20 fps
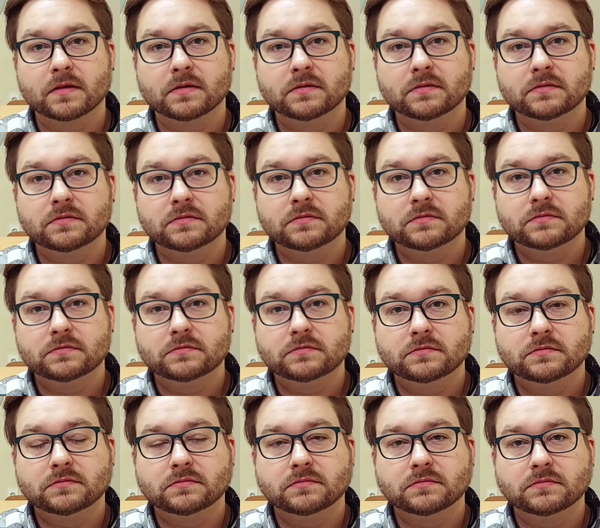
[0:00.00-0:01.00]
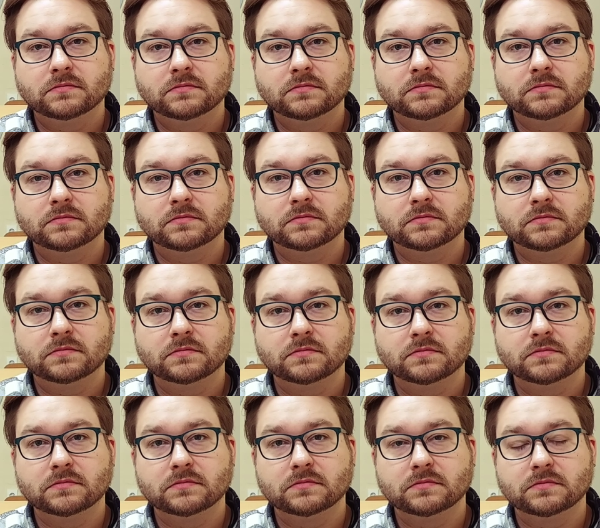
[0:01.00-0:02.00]

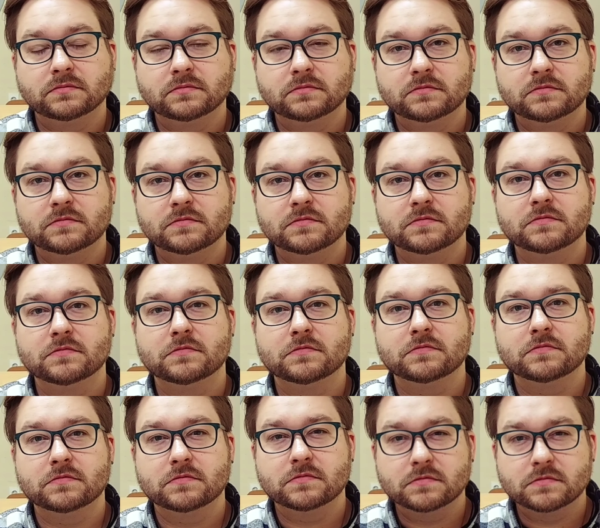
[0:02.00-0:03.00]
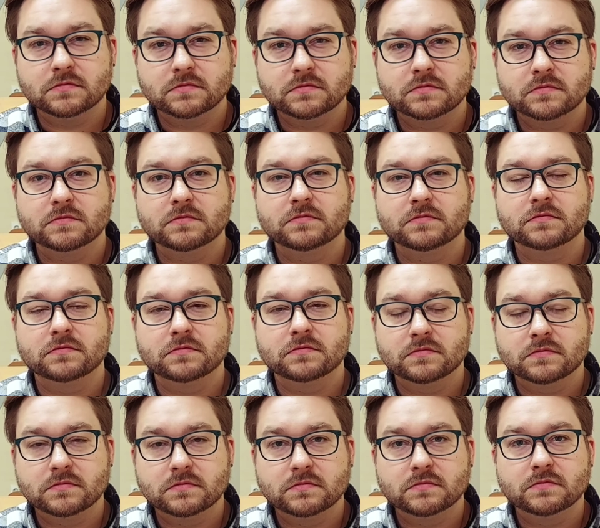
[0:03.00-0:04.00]

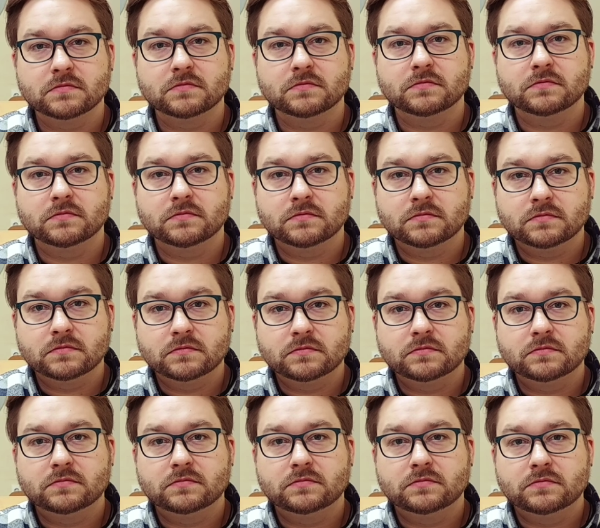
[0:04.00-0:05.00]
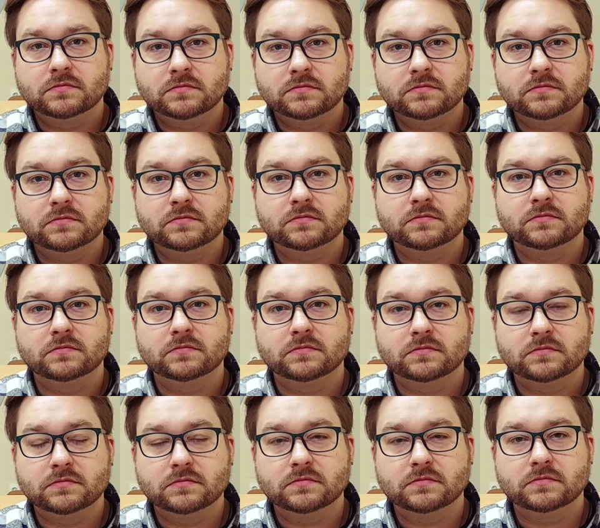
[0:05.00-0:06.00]

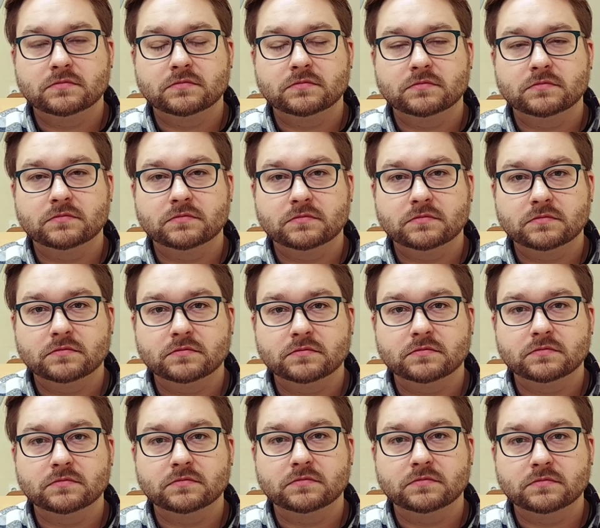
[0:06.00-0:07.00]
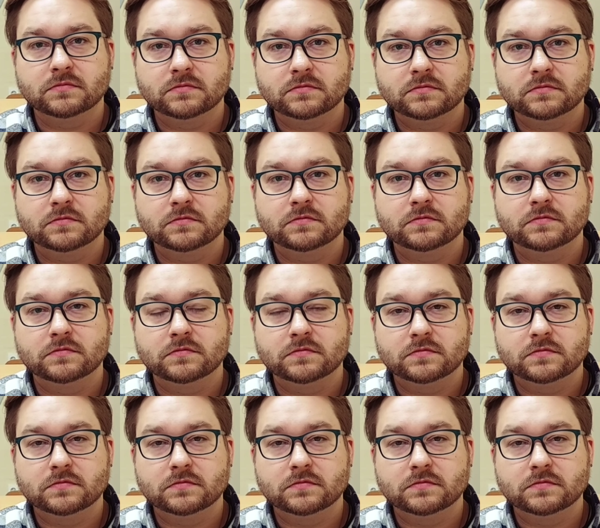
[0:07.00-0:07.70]
No one is speaking in this clip.